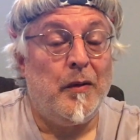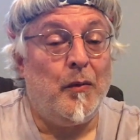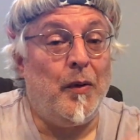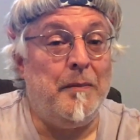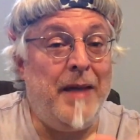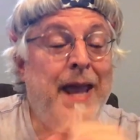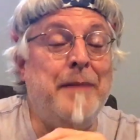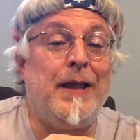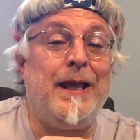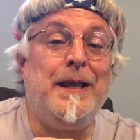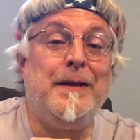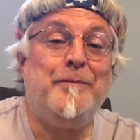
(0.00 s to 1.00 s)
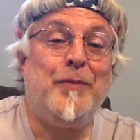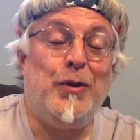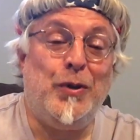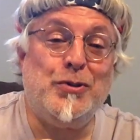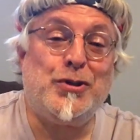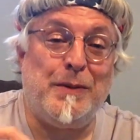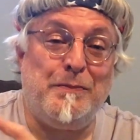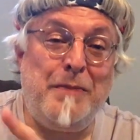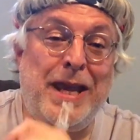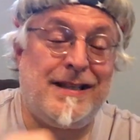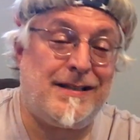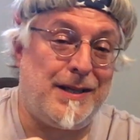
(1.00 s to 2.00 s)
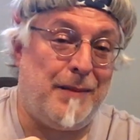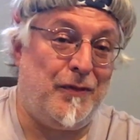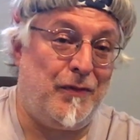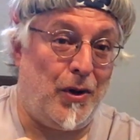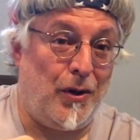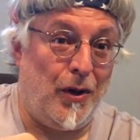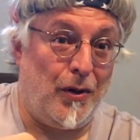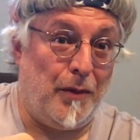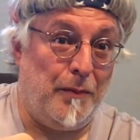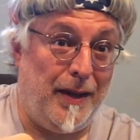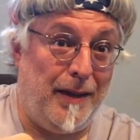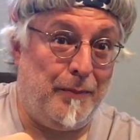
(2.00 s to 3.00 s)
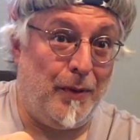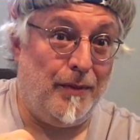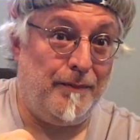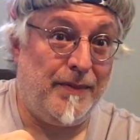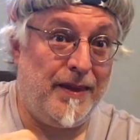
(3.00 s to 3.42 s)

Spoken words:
Well, maybe you should meet some of your local people,